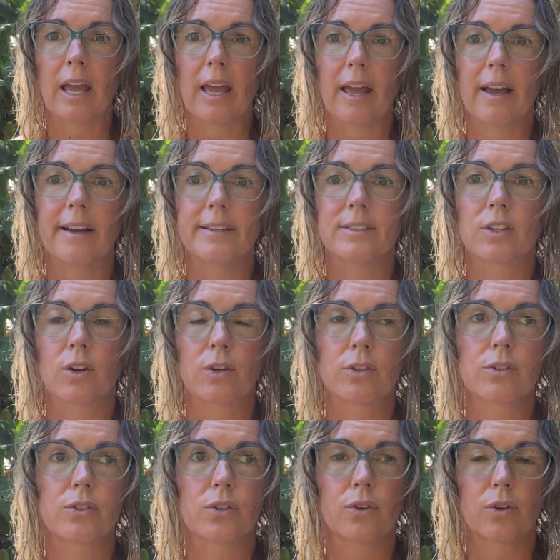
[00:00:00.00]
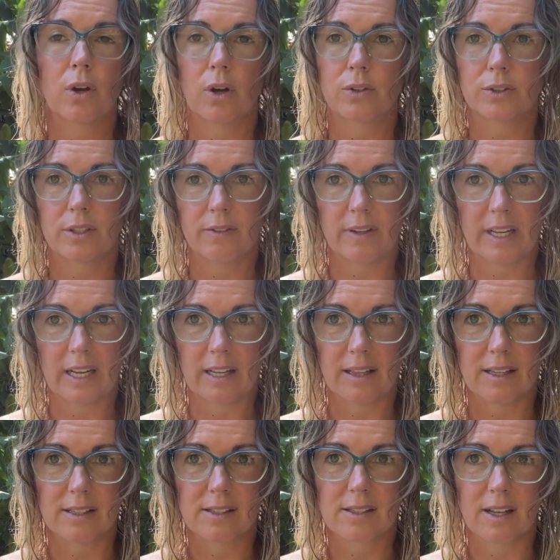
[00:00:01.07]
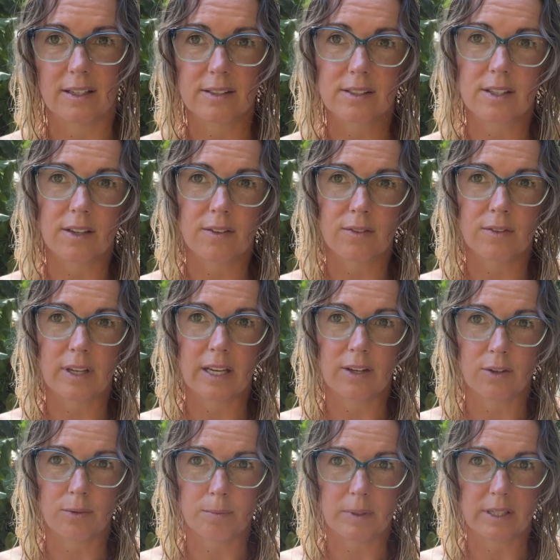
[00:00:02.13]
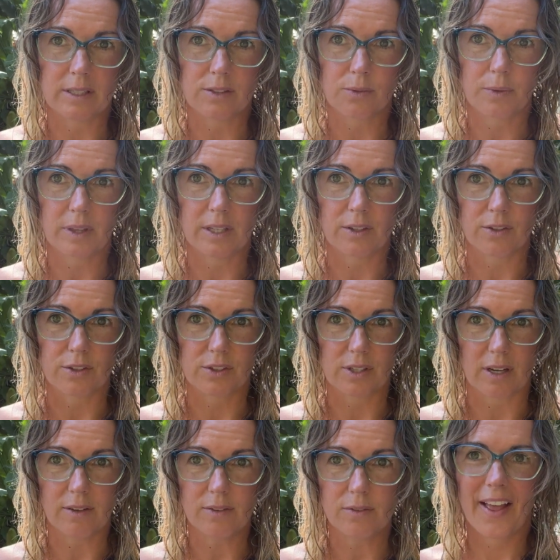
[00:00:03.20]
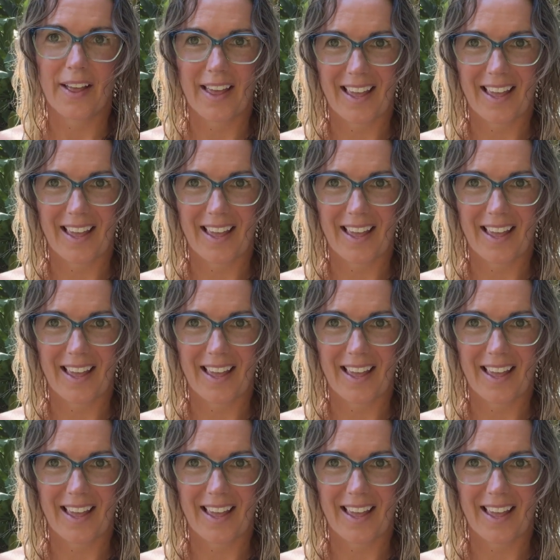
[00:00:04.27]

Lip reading: and also cultivating this sense of inner peace within yourself.